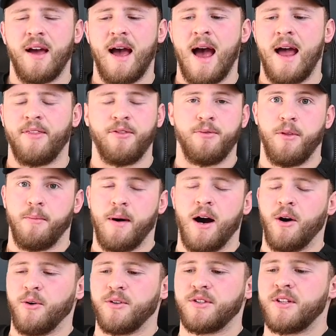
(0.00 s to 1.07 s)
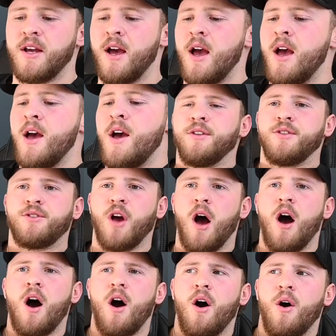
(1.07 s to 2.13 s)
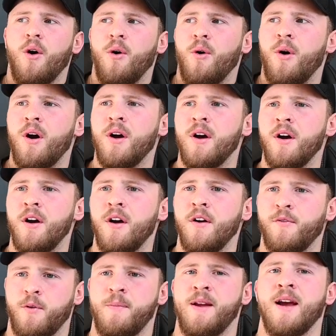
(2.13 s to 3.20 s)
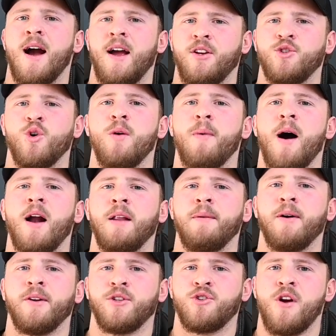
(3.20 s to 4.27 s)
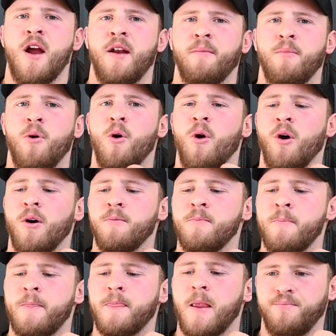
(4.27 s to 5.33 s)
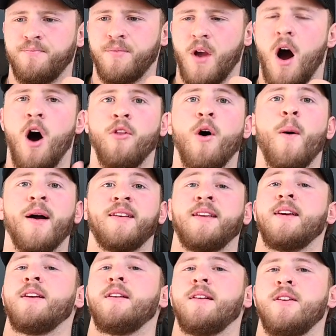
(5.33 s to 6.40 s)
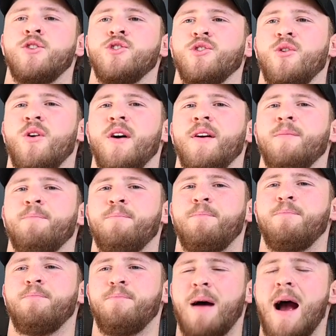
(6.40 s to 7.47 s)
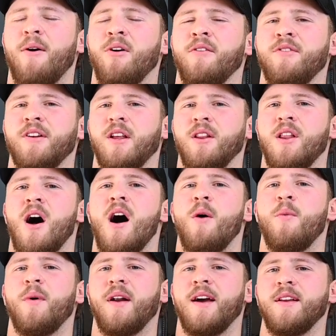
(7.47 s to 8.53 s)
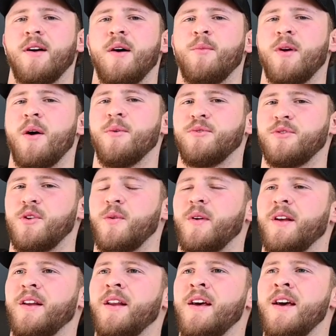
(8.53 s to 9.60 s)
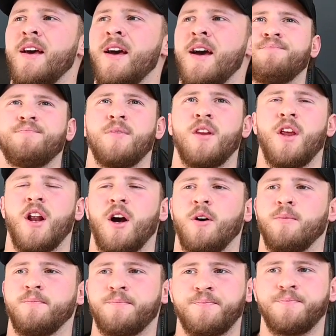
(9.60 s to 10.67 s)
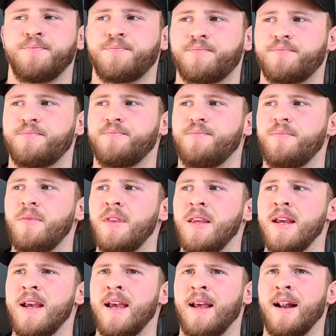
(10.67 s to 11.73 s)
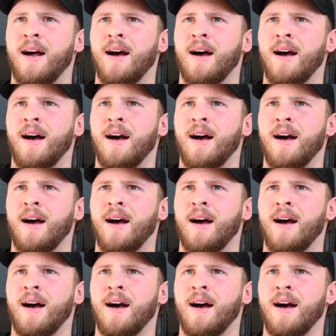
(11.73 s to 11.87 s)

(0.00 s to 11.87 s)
at the most. So for me, I enjoy bodybuilding training more. Although I did enjoy powerlifting a lot when I when I was doing it, you know, it